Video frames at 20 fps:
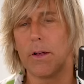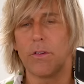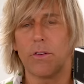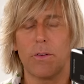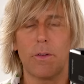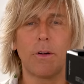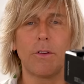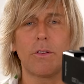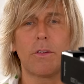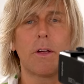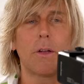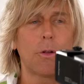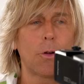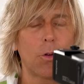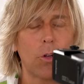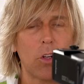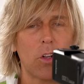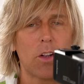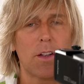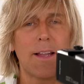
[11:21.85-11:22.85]
right, so there's
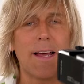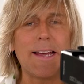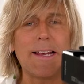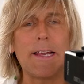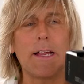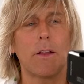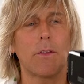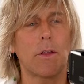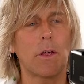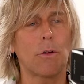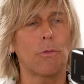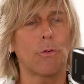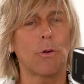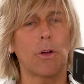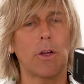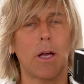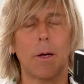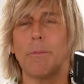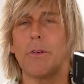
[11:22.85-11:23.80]
another little lighting thing for you.